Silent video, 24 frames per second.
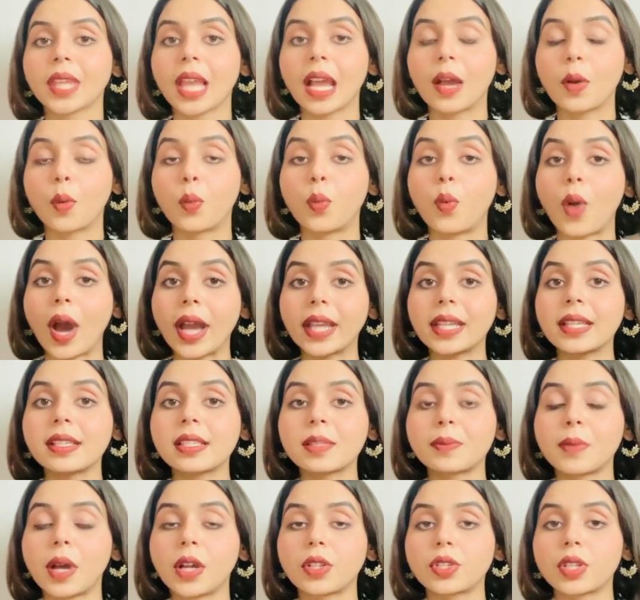why is
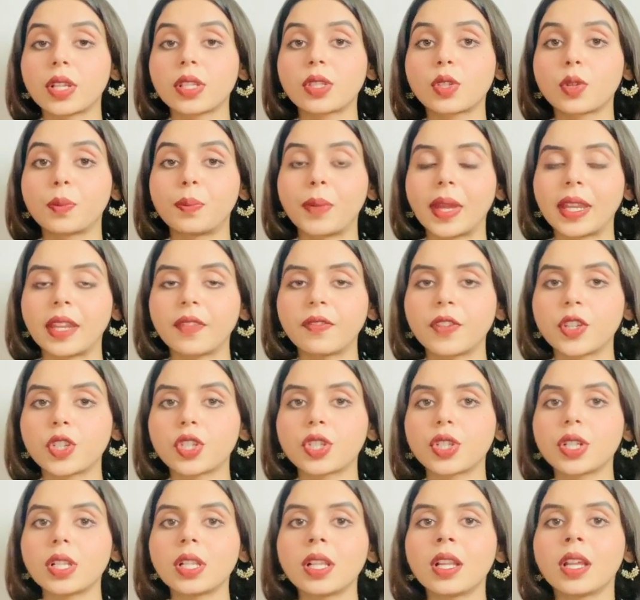matcha so
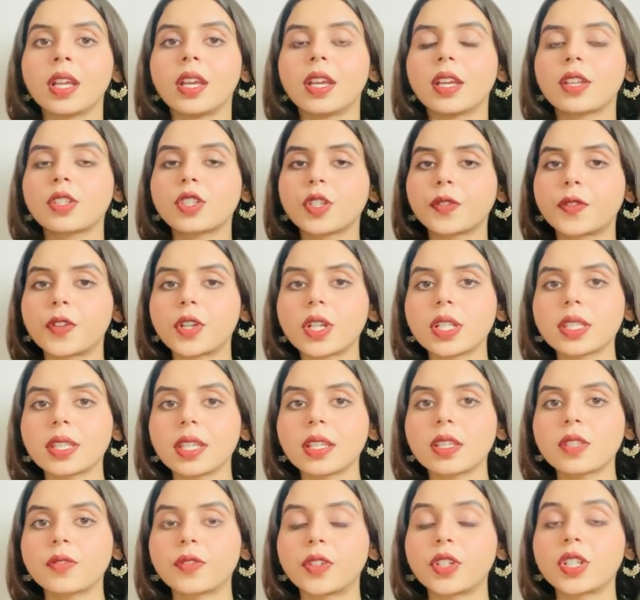beneficial. So first
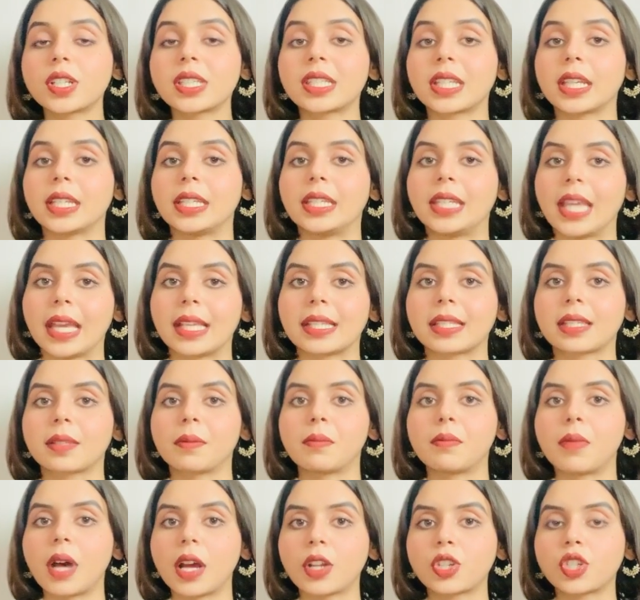things first, yes,
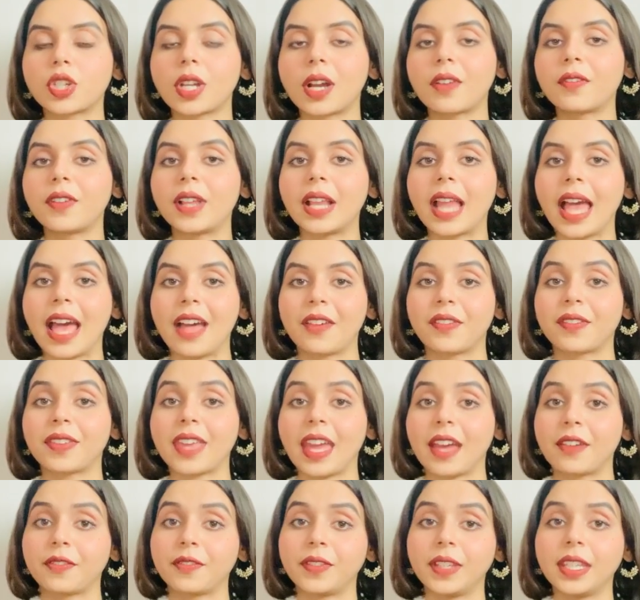matcha will have
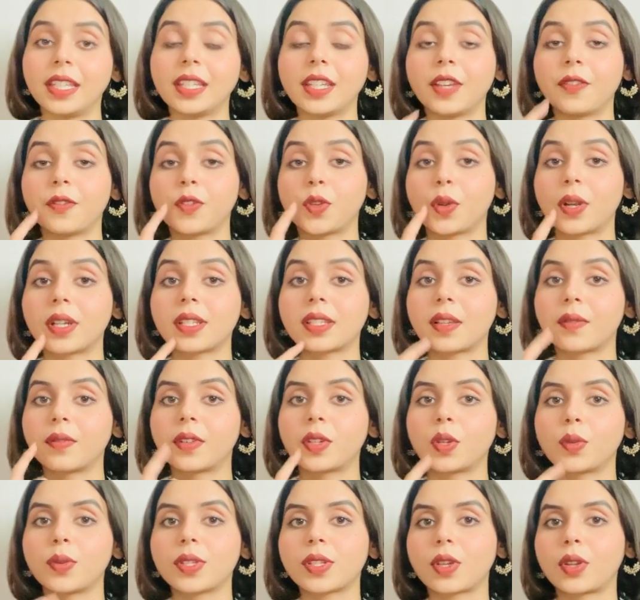caffeine. If you are
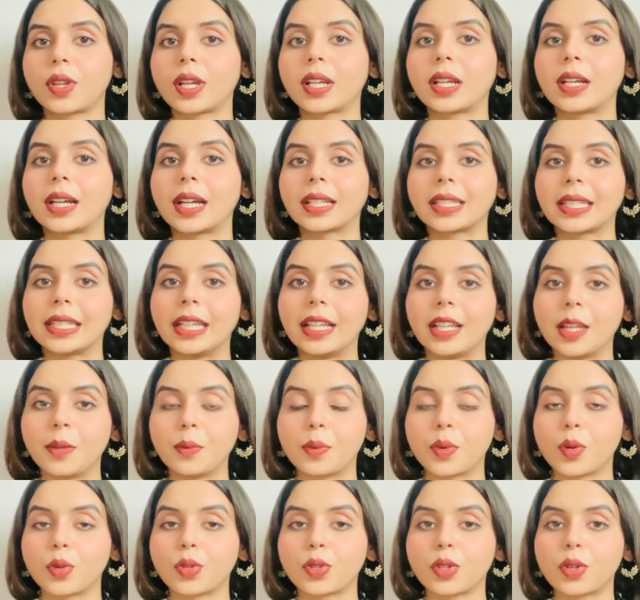someone who is on a gut healing
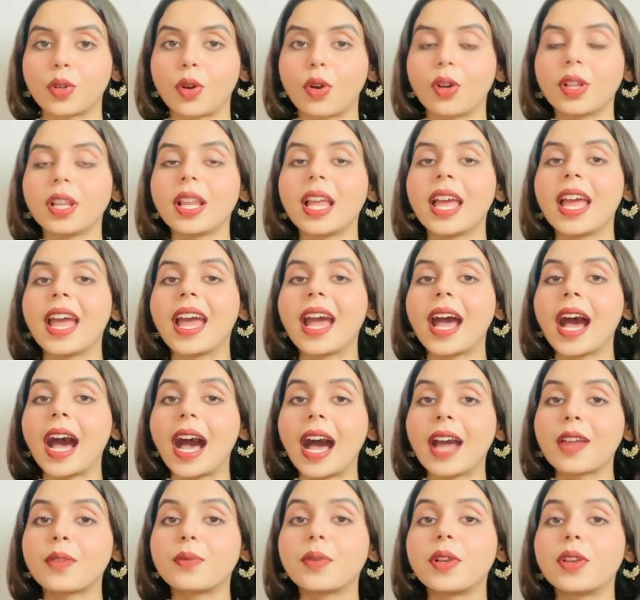protocol,
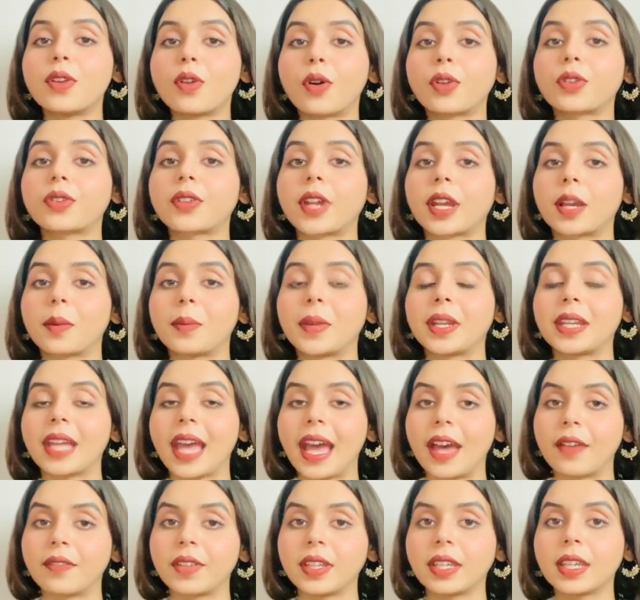I will not recommend
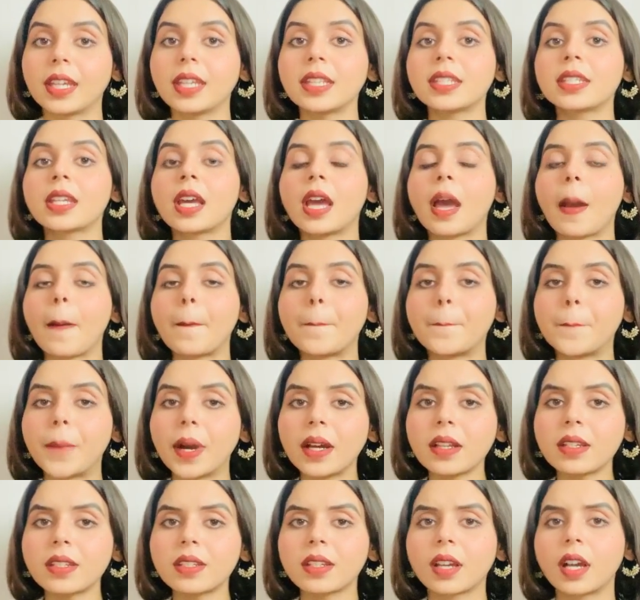having it.
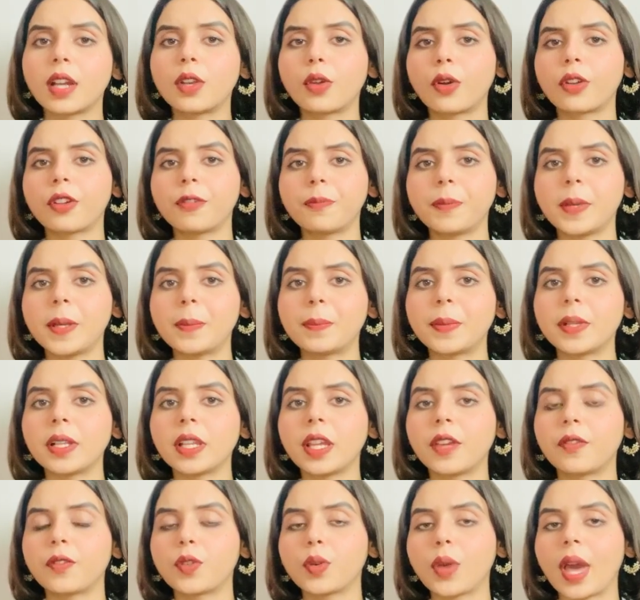But a lot of people,
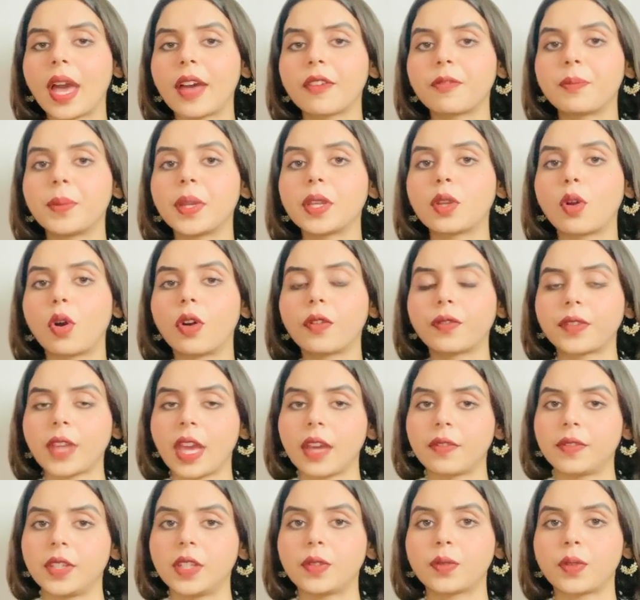if you have been off
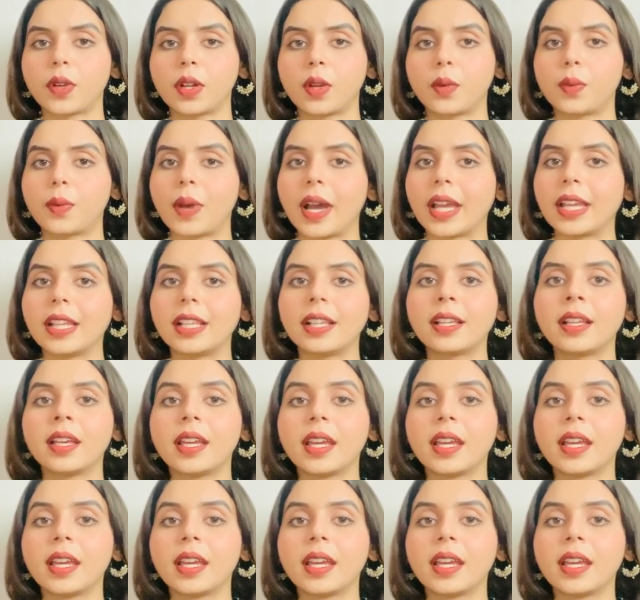caffeine for a while,